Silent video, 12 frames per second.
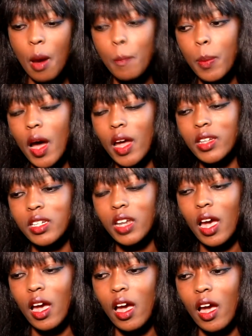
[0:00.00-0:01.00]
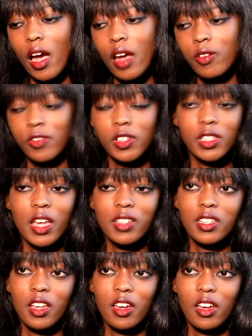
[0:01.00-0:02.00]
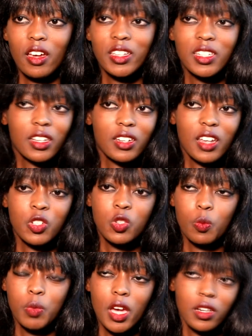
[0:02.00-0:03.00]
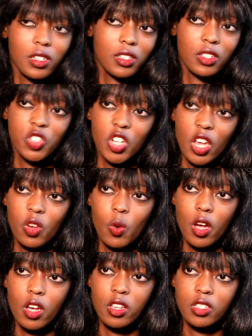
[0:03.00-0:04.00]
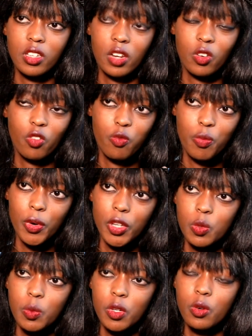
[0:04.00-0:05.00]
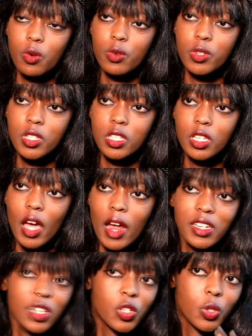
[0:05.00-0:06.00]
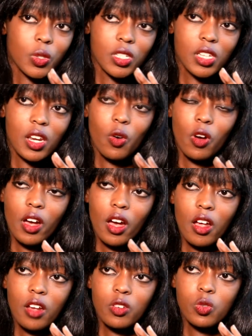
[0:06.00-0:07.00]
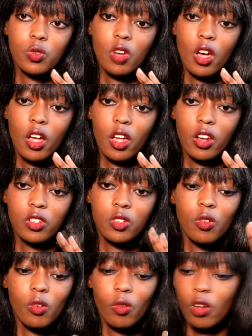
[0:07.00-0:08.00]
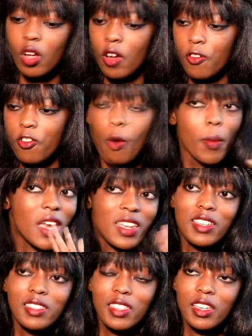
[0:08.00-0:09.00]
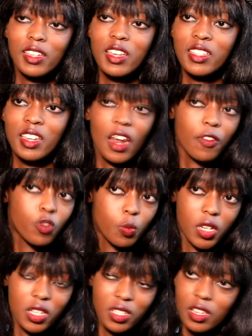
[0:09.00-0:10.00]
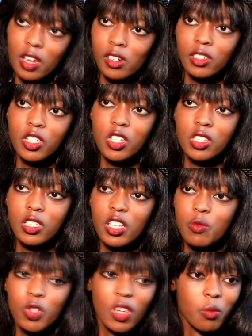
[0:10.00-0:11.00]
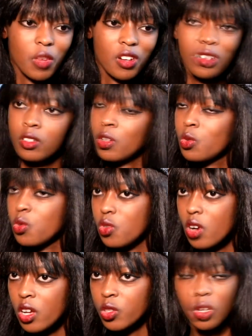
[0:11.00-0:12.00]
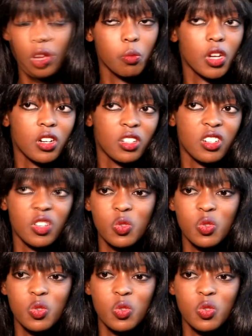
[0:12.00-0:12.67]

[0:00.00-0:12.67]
But I feel that it tends to be a disingenuous kind of point, because addictions can occur from anything. It doesn't have to be necessarily just games. You can be addicted to drugs, you can be addicted